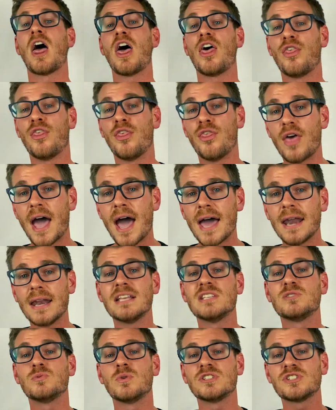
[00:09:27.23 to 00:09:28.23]
That
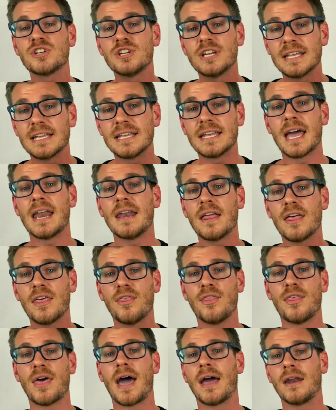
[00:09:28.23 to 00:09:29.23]
is what's gonna get
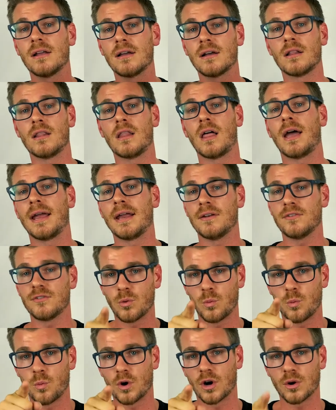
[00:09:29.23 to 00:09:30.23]
that client
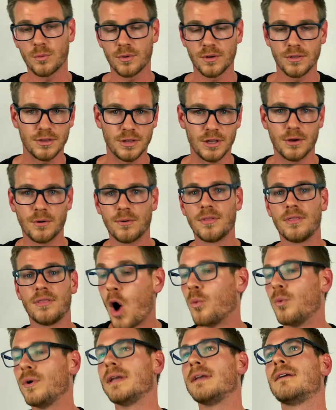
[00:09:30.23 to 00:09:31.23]
to work with you.
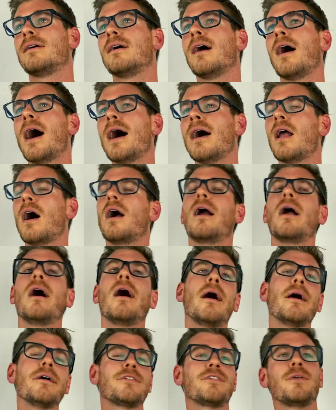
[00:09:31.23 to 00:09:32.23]
We got our
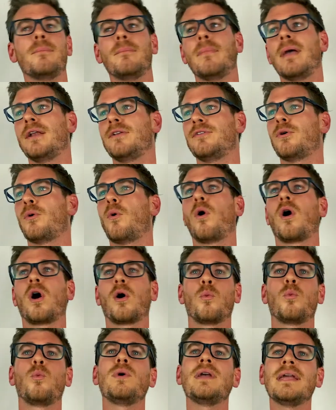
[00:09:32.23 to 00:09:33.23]
awesome mentor.
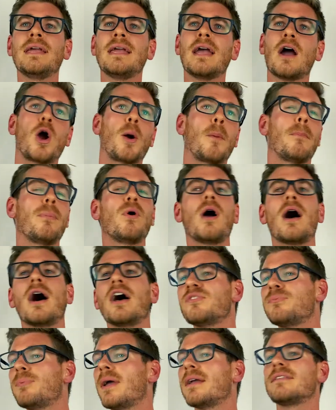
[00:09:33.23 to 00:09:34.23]
We are
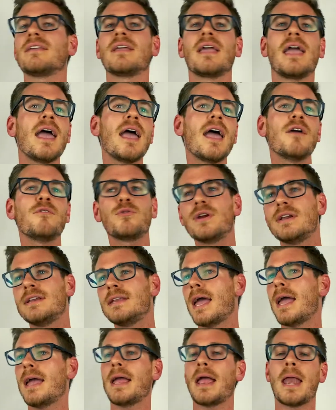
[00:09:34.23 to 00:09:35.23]
prospecting every
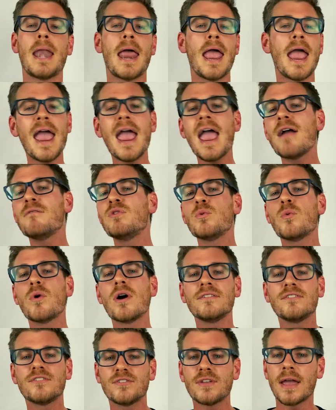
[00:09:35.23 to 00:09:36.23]
day, and
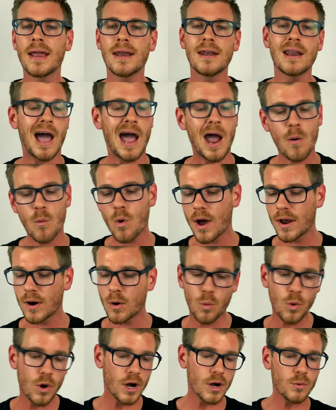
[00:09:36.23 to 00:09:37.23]
everyone's saying, I want to
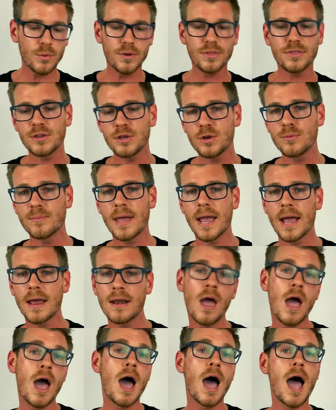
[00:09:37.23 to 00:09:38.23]
work with you, man.
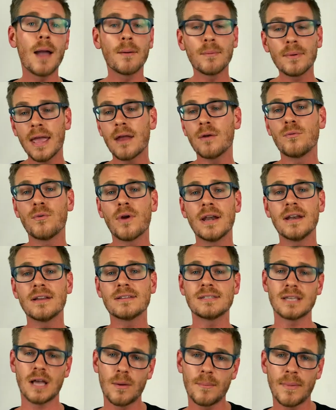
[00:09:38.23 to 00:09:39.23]
I'm getting ready to
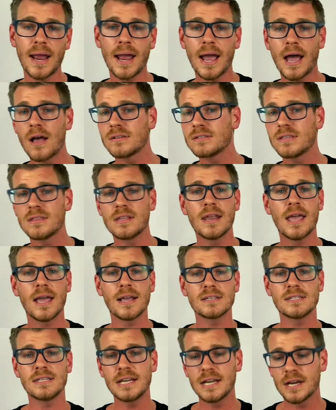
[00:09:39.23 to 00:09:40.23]
sell my house in the
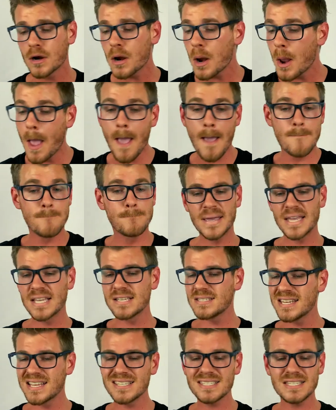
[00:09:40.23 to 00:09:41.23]
next year.
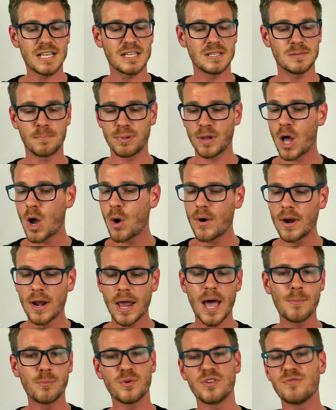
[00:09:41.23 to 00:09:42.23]
Business is blowing
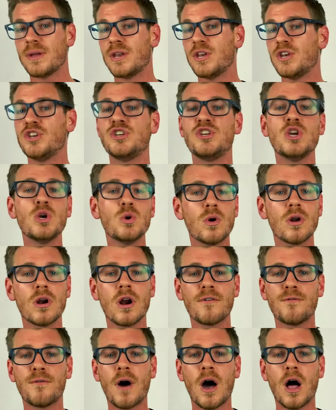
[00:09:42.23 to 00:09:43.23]
up. We've been doing
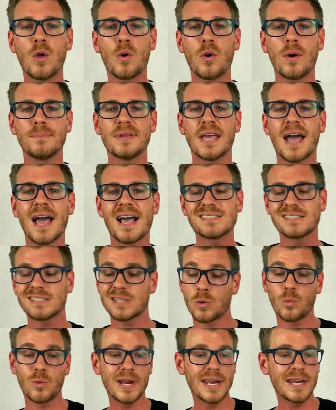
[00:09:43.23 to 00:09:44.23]
our follow up tasks,
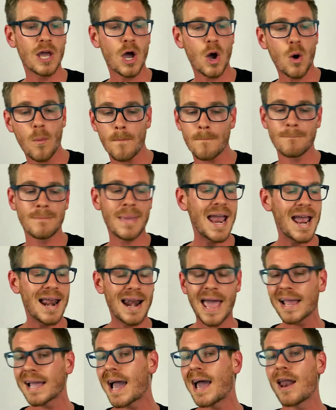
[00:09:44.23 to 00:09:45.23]
and we know, man,
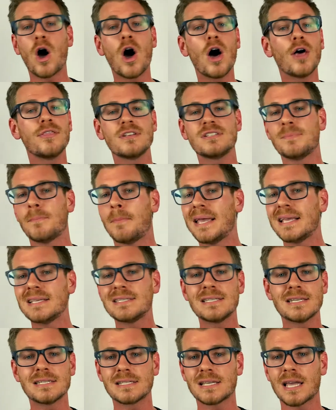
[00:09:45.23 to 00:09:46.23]
I got all this
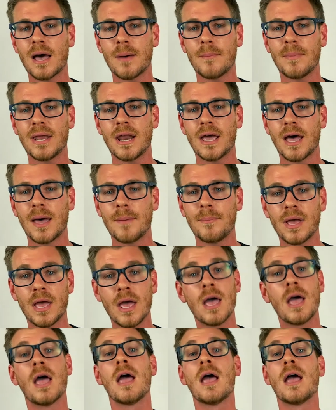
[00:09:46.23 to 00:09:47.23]
business coming up.
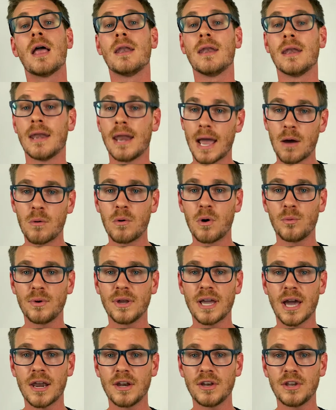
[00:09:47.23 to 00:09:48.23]
Now, what we
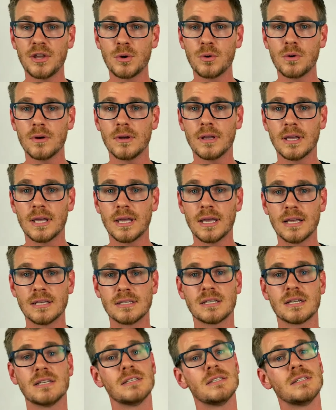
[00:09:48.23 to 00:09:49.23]
got to do is
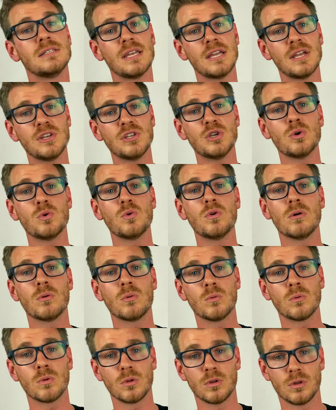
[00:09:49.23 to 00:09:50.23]
continue
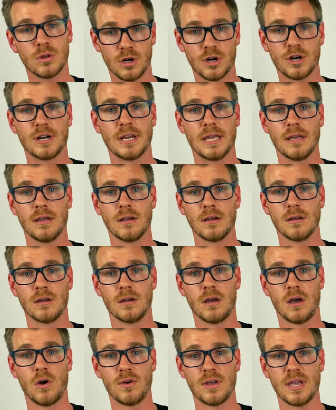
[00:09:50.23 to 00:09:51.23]
learning,
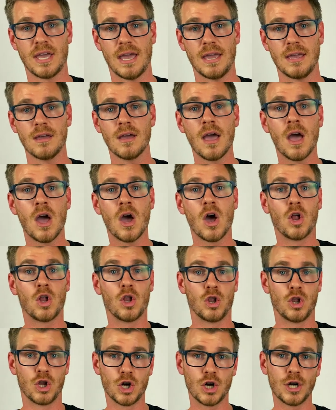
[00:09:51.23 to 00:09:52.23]
okay?
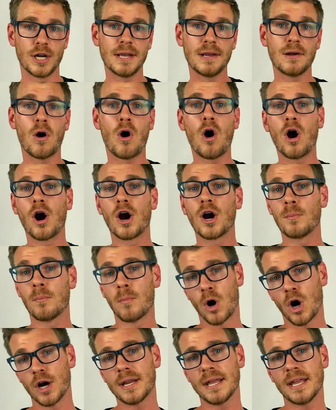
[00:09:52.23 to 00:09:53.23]
Learning our
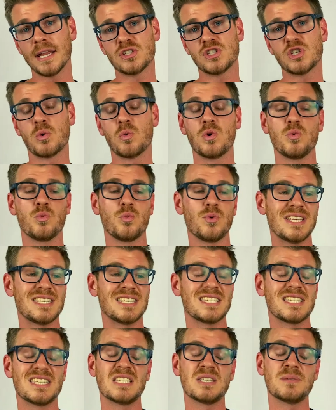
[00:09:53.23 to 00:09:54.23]
market. So when we
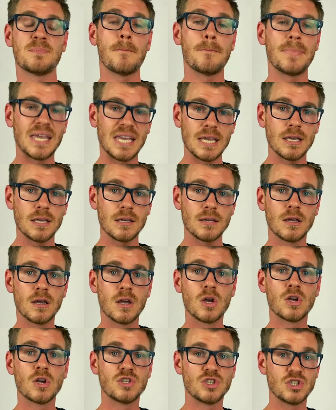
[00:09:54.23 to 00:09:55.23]
speak
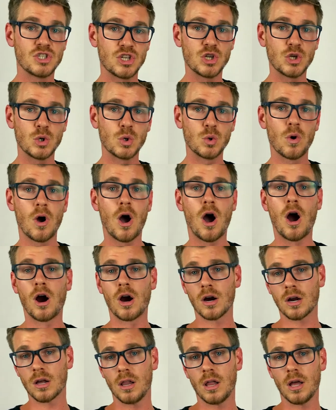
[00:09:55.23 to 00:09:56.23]
to
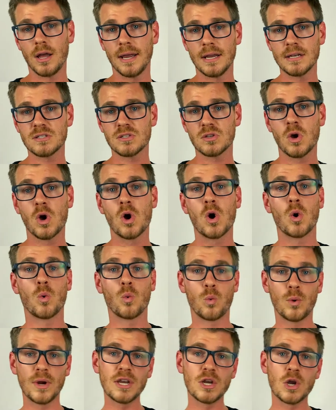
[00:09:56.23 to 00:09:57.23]
our clients,
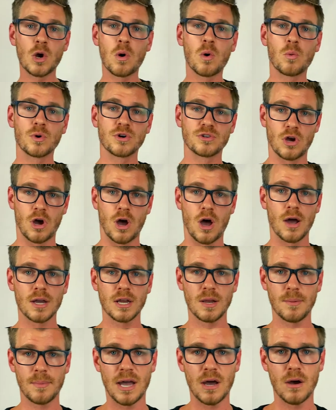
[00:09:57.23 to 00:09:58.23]
we know what we're
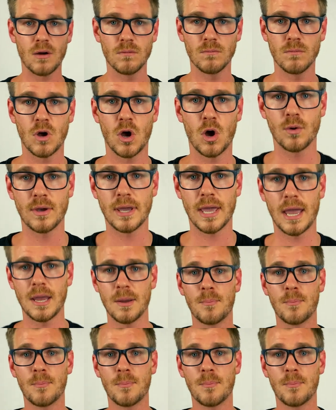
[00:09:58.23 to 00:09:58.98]
talking about, okay?